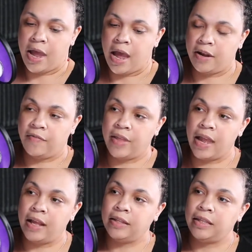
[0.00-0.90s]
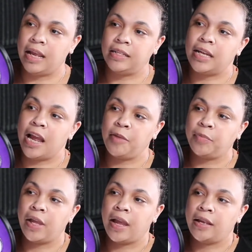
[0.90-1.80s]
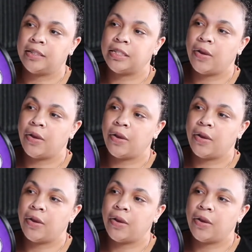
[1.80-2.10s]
out of that timeline.